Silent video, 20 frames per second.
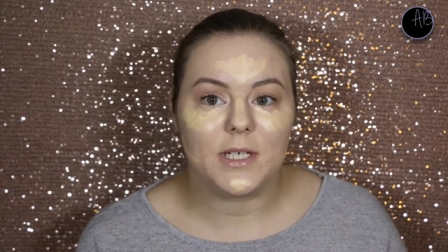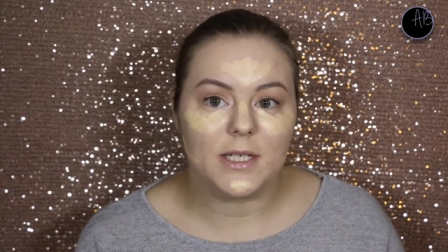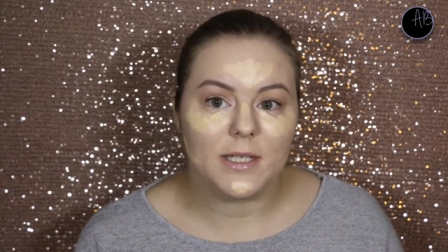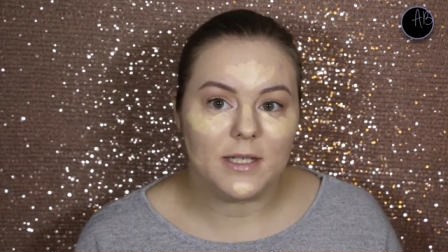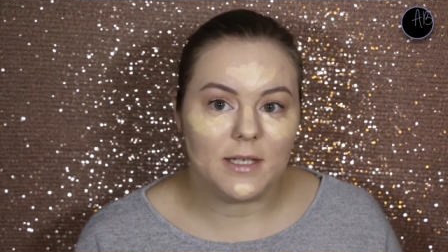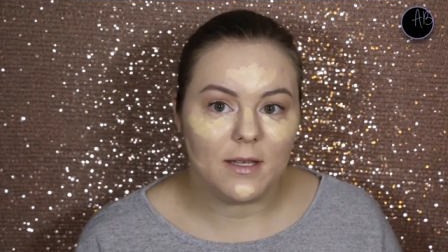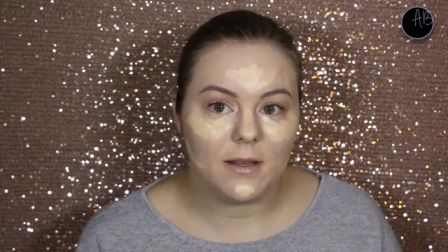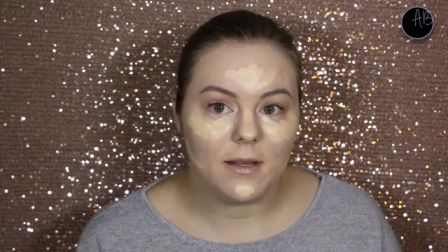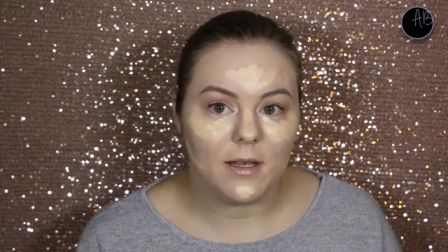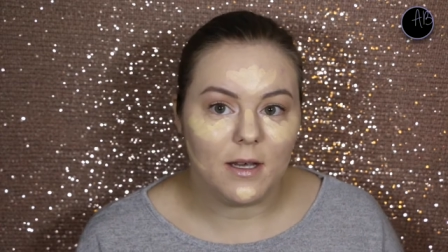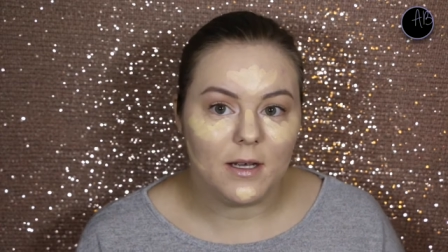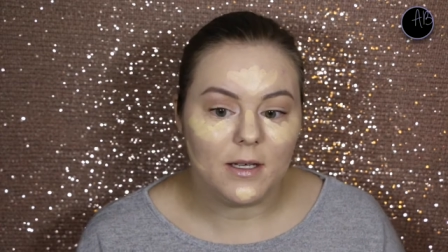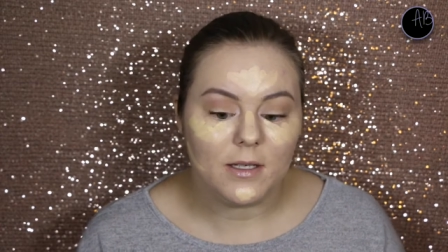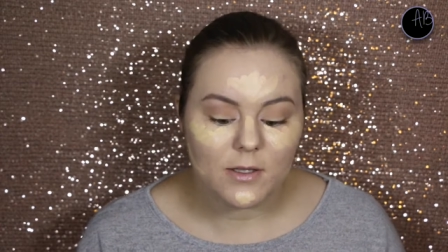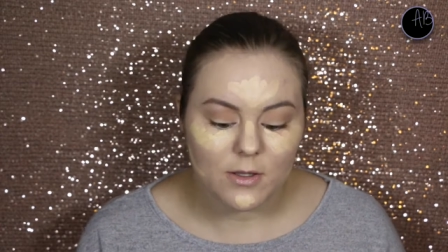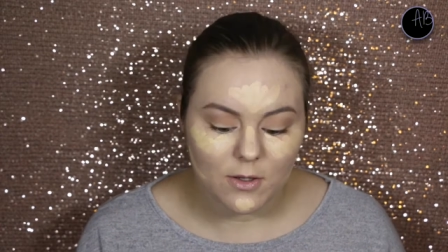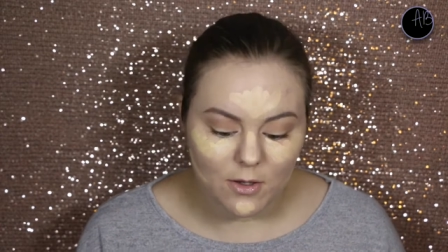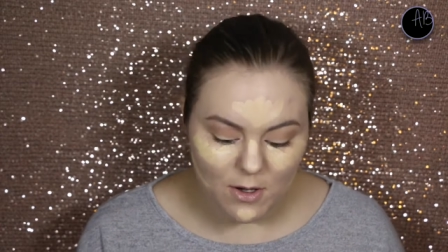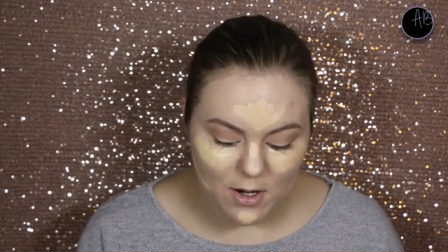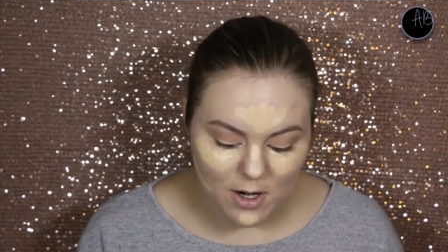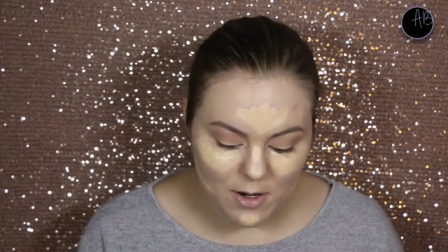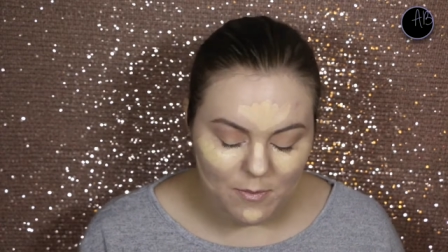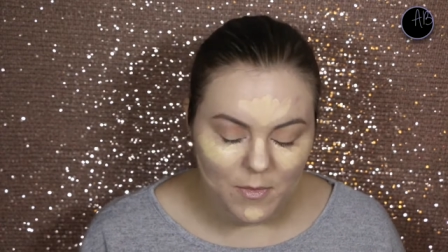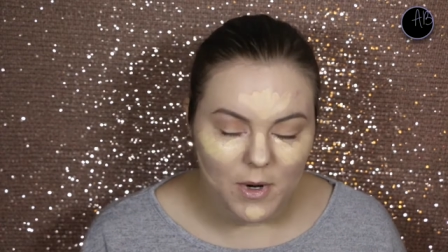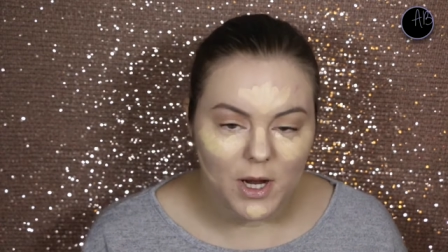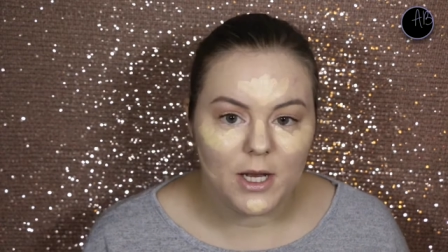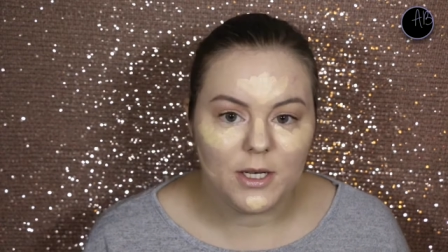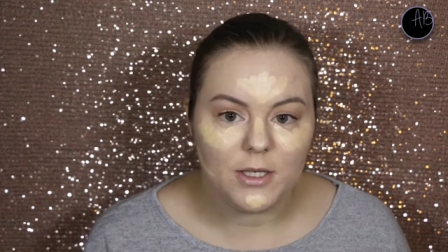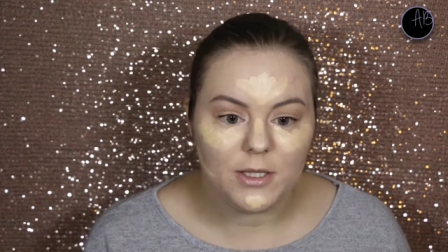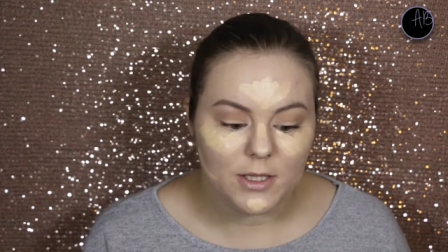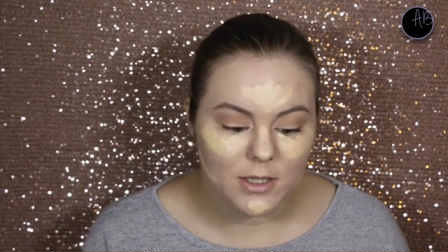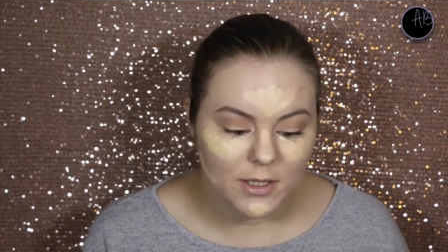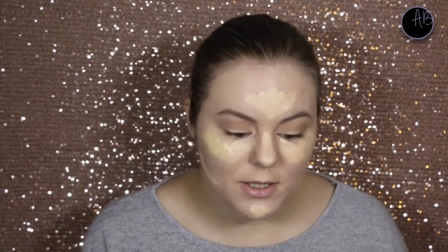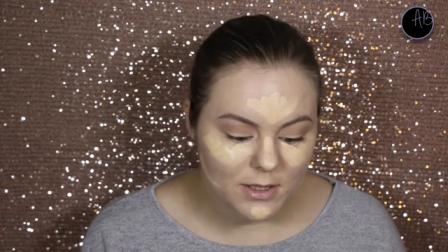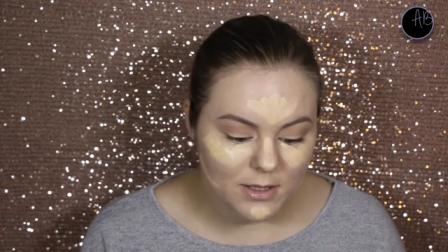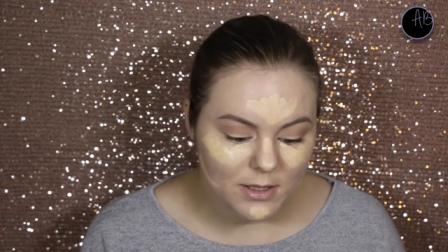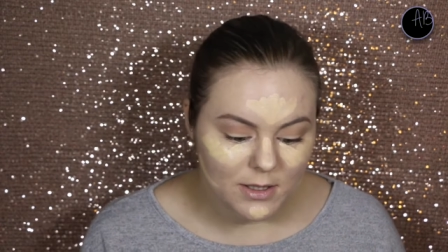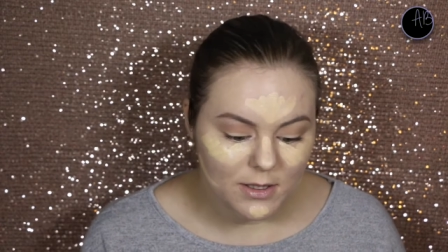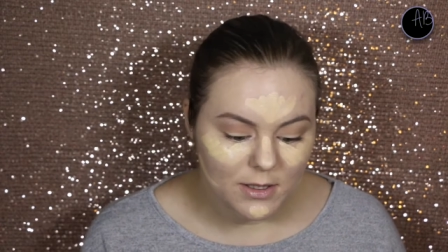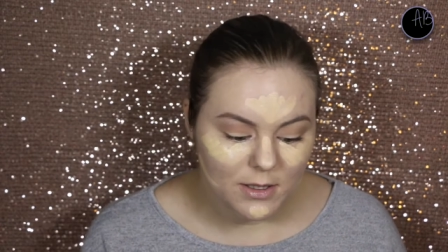to sit there, so I might
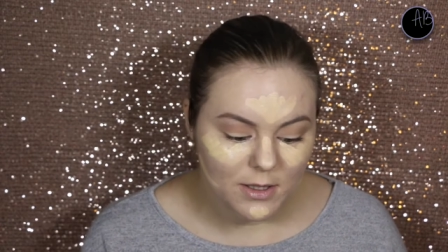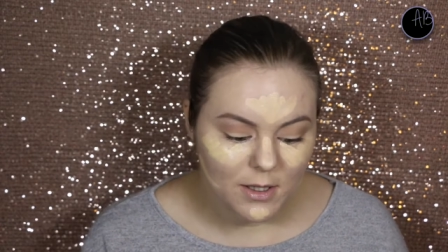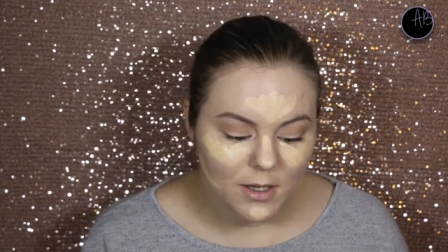just